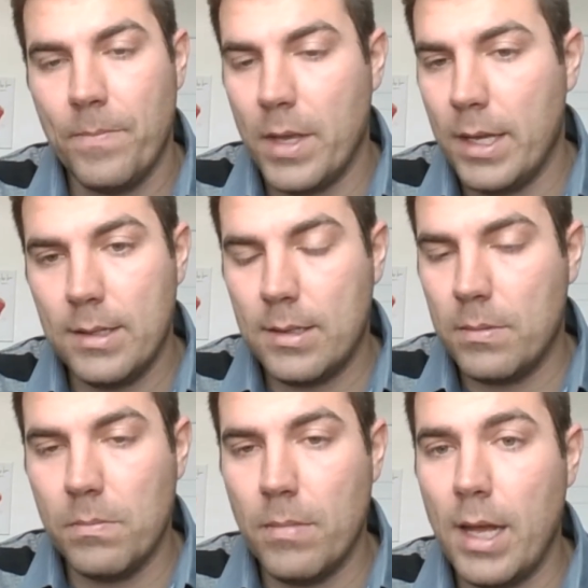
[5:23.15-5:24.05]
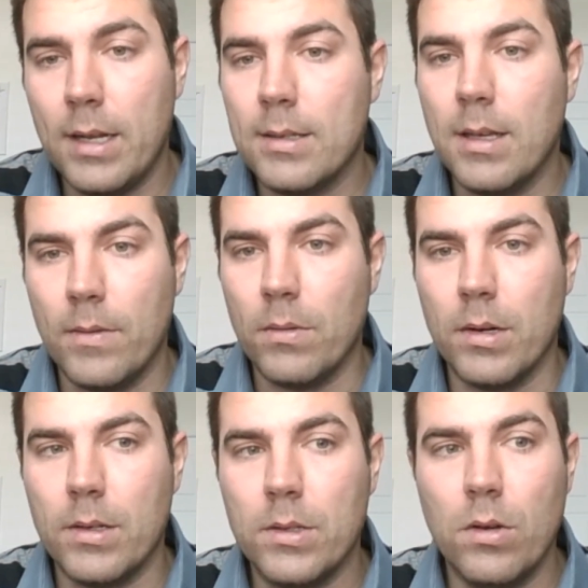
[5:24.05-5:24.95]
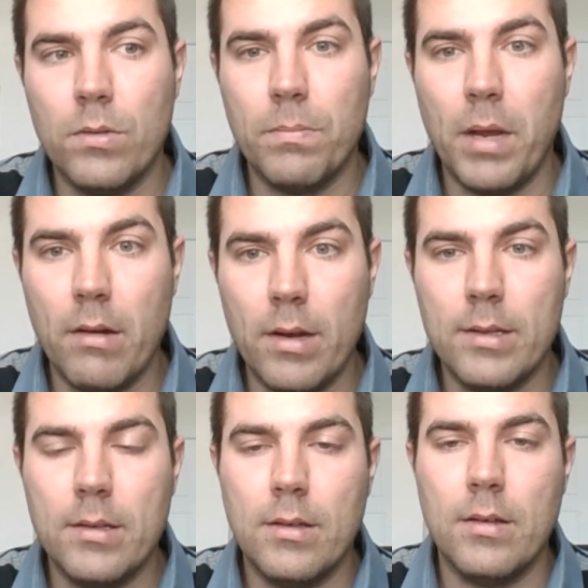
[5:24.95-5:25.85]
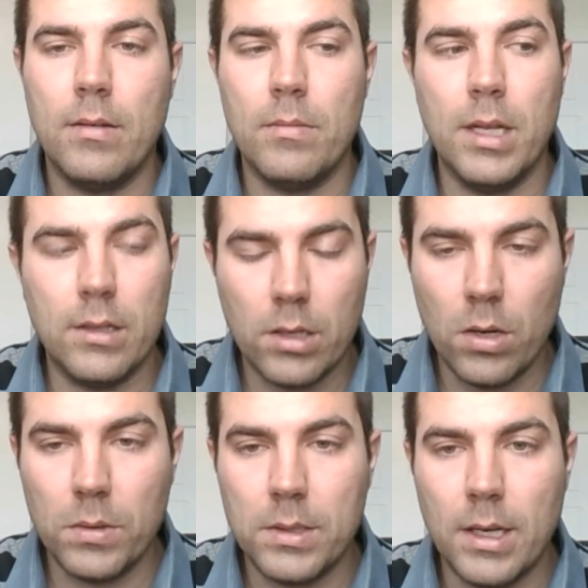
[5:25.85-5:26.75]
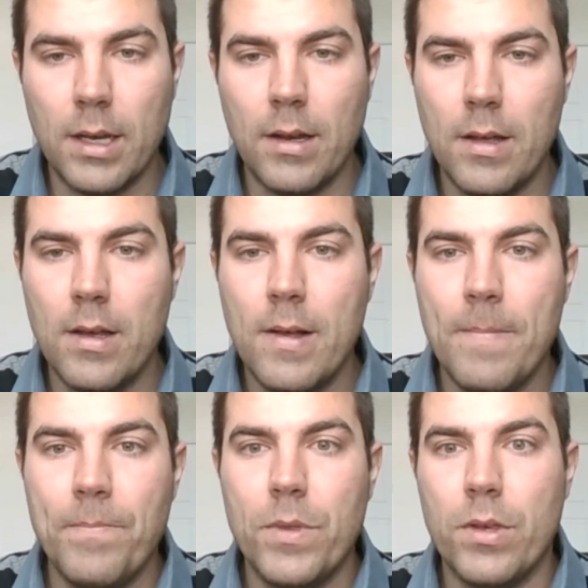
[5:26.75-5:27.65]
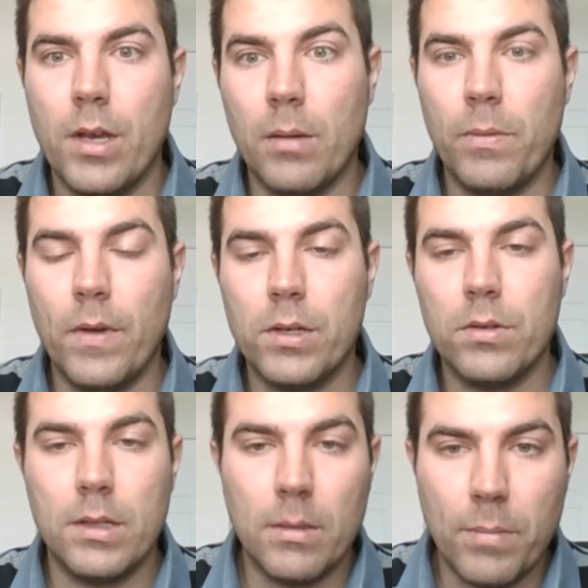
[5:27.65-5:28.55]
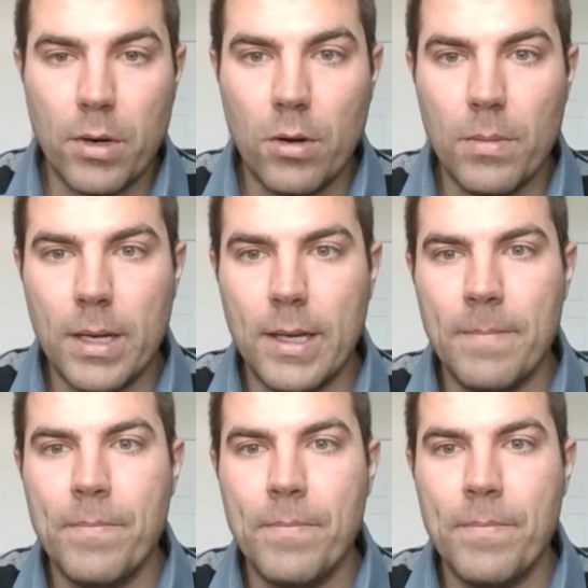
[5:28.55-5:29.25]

It's madness everywhere. So parents need to co-sign, young professionals need to borrow money.